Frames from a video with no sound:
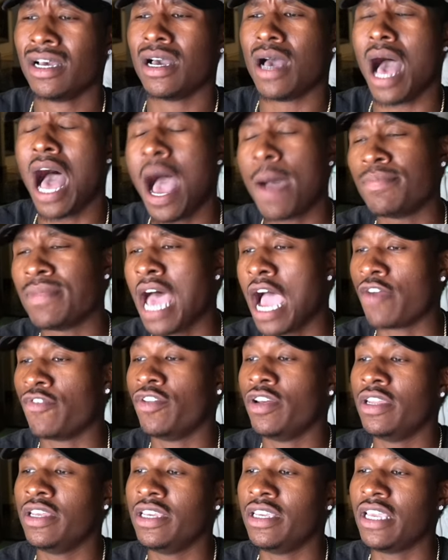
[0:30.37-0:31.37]
I'm not
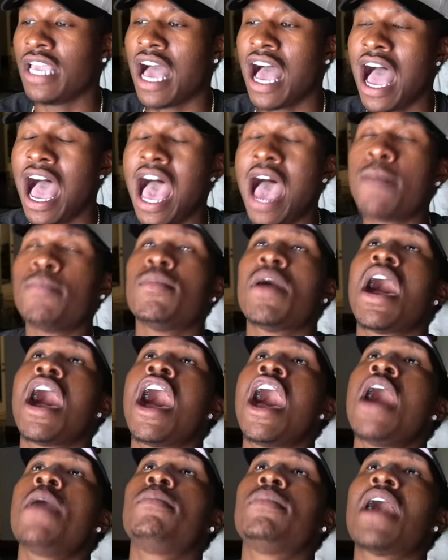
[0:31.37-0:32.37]
really...
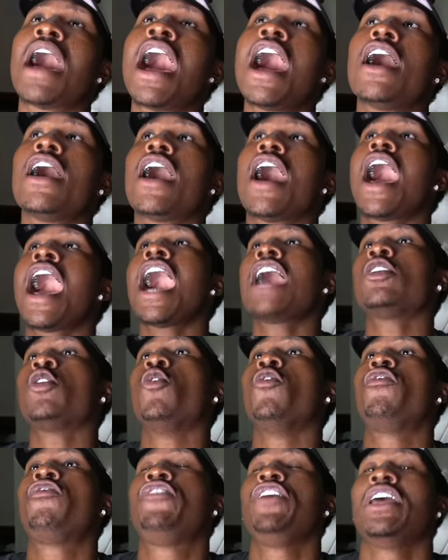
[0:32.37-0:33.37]
I
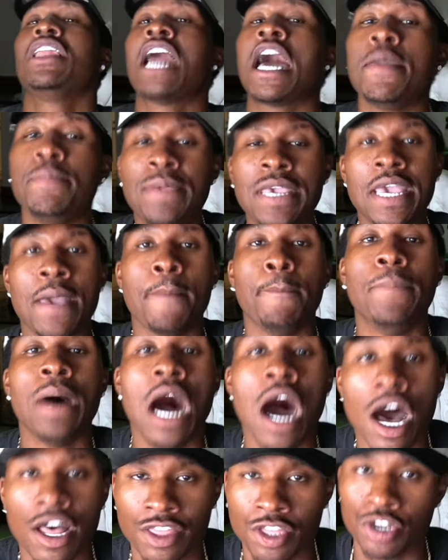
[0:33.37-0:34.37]
don't feel like being
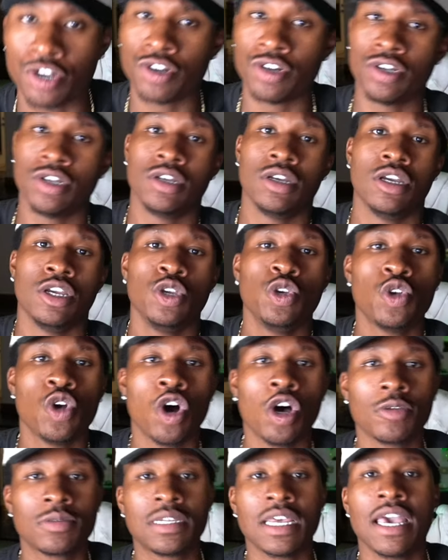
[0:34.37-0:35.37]
bothered. You know
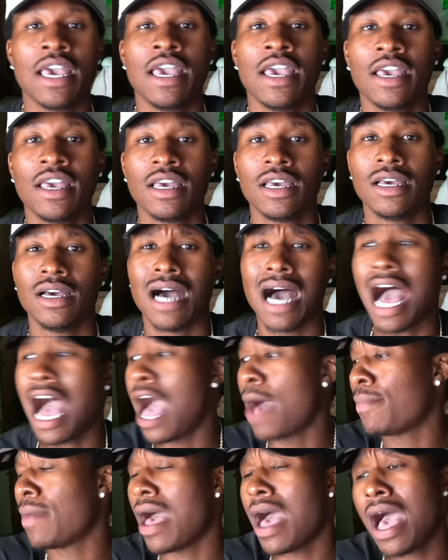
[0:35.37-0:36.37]
what I'm saying?
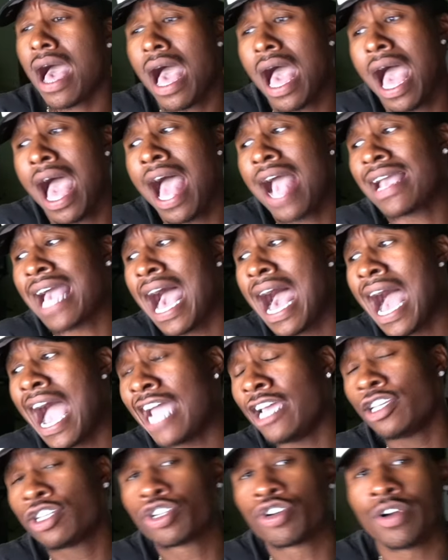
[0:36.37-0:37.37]
I got
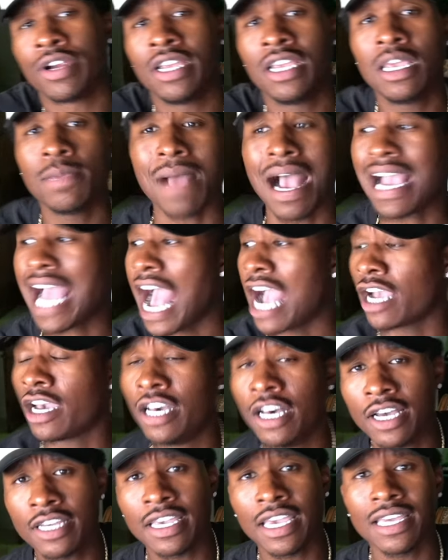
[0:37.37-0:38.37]
ice cream. I got
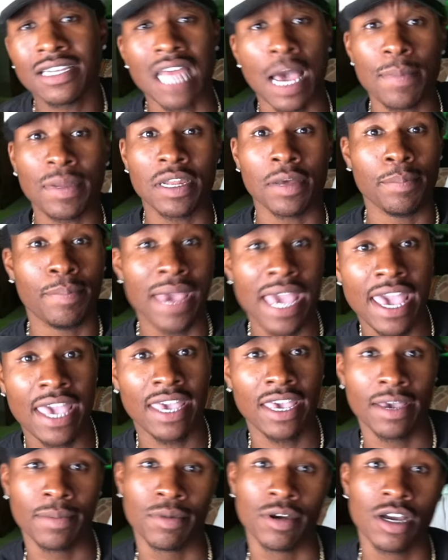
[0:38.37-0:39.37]
cookies. I'm in a
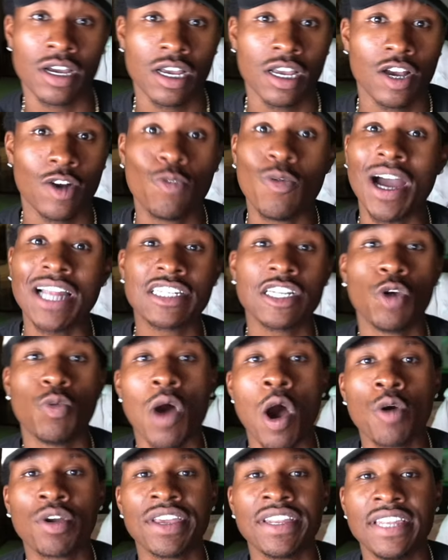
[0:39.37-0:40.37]
bed, bro, watching
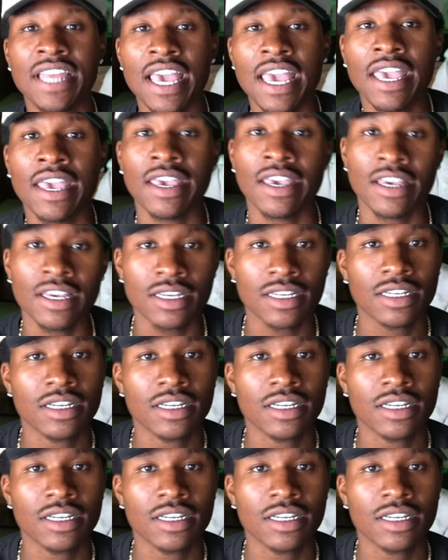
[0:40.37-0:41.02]
Walking Dead.